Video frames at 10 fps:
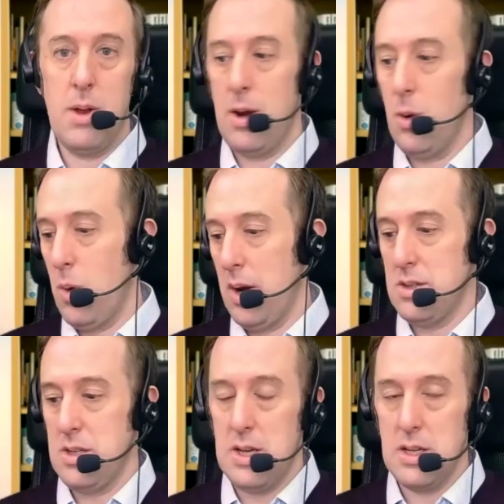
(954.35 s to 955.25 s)
and I don't want
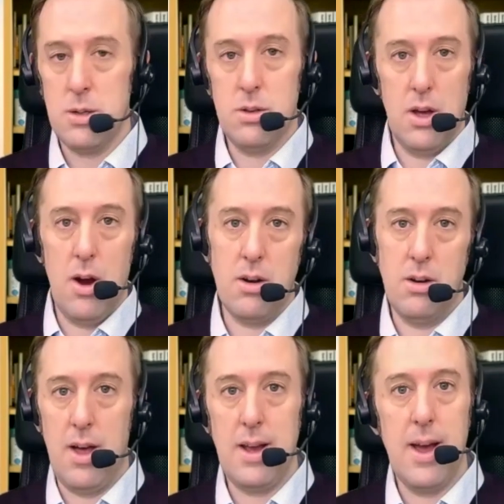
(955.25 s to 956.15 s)
to see a till the garden
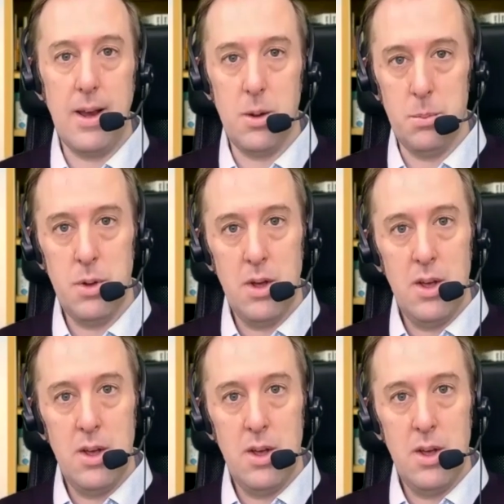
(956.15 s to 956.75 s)
line item,